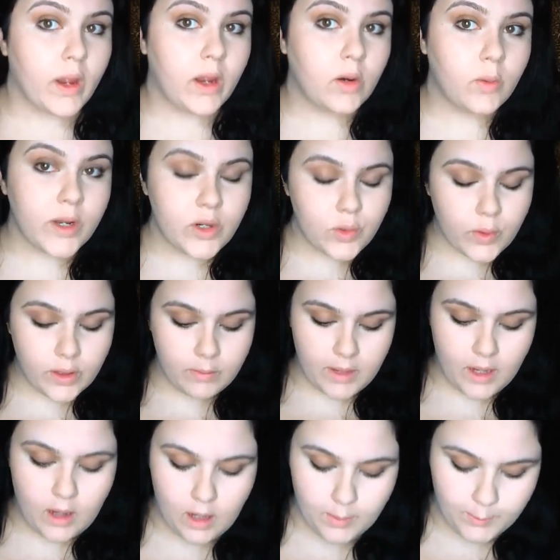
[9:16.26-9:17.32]
And when doing
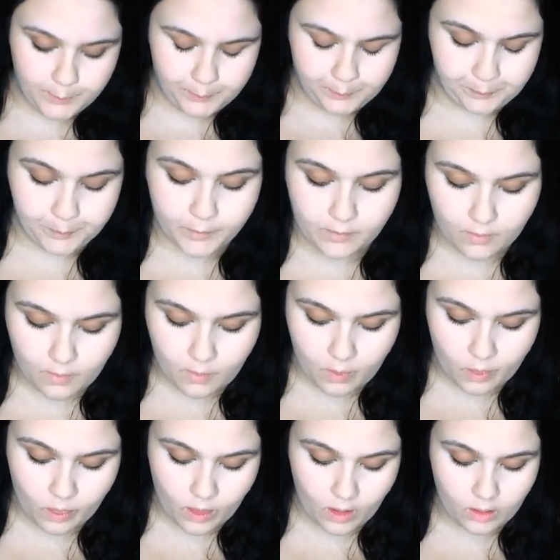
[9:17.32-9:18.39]
makeup,
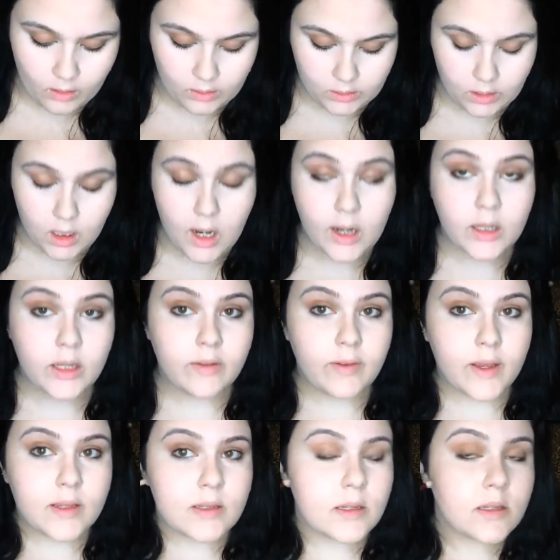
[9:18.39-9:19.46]
ugly
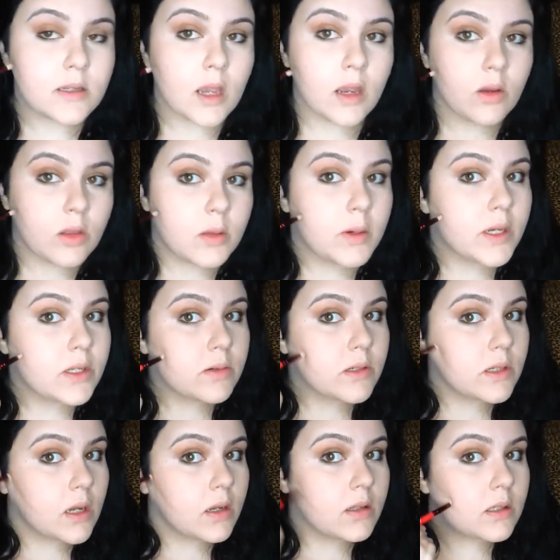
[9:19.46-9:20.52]
faces get you the best
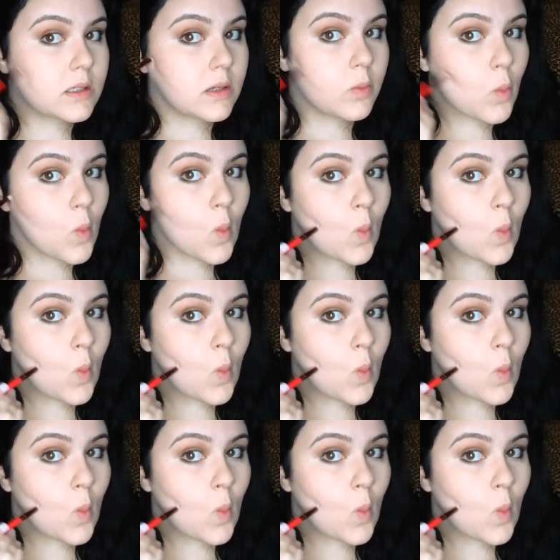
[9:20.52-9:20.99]
results.